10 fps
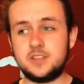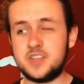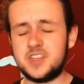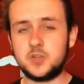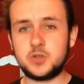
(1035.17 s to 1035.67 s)
His
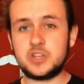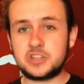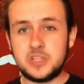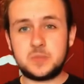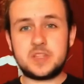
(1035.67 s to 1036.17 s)
ego
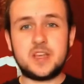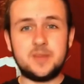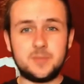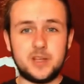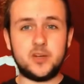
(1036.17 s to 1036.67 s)
just keeps
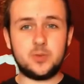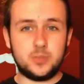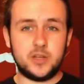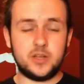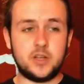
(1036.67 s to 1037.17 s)
getting bigger and
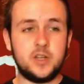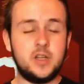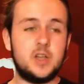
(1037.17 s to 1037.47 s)
bigger.